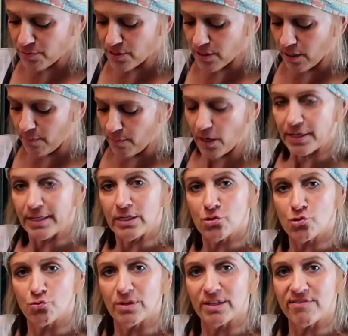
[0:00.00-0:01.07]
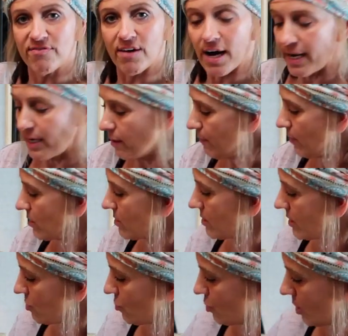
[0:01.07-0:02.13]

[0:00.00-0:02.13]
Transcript: some onions really fine, but since